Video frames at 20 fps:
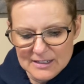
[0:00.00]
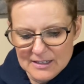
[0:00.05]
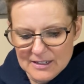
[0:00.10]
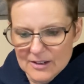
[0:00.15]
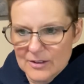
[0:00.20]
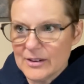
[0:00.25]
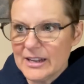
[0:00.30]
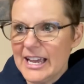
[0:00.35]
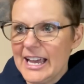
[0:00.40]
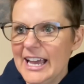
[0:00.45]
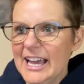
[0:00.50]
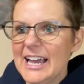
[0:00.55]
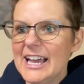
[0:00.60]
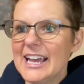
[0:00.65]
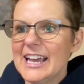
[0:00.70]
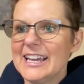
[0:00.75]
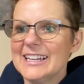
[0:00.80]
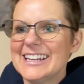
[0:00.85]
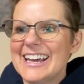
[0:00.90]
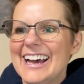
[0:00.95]

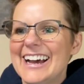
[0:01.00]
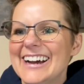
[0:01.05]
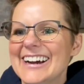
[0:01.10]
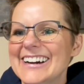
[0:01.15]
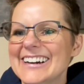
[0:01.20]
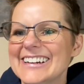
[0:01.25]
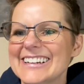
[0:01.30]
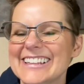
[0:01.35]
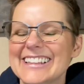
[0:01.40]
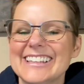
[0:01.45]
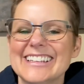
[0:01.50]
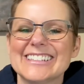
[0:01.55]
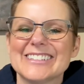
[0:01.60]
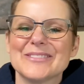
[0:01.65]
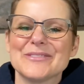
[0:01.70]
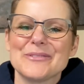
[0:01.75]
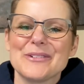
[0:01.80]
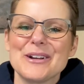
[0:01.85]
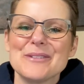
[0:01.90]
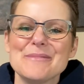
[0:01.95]
Okay, now this
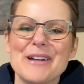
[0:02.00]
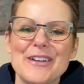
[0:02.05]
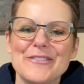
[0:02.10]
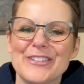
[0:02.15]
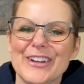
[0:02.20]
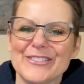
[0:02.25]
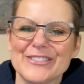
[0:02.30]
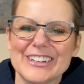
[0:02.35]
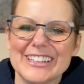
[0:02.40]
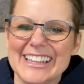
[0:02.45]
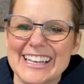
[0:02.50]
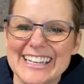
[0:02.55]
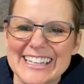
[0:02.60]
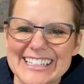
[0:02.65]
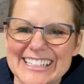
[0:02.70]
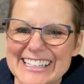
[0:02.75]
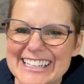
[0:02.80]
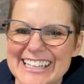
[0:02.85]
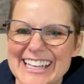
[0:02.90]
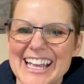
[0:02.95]
is one of my favorite
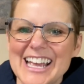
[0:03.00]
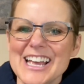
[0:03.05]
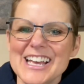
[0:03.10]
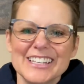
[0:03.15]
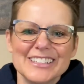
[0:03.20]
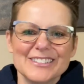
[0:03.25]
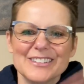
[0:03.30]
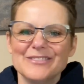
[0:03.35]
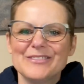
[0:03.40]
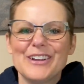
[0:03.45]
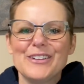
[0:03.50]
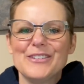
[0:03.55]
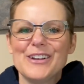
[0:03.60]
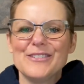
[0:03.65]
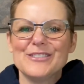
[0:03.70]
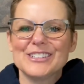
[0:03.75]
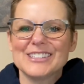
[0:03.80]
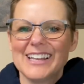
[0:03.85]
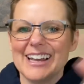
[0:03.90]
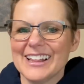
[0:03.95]
things. This was my
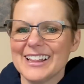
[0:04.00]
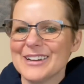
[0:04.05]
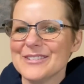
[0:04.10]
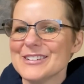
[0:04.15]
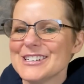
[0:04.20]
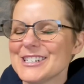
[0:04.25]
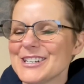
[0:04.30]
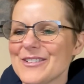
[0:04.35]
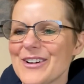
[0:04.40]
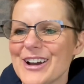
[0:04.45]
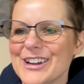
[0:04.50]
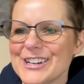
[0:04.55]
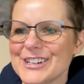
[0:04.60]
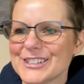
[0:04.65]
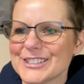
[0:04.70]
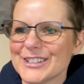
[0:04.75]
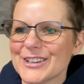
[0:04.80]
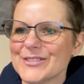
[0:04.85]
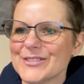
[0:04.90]
favorite sale I went to all year so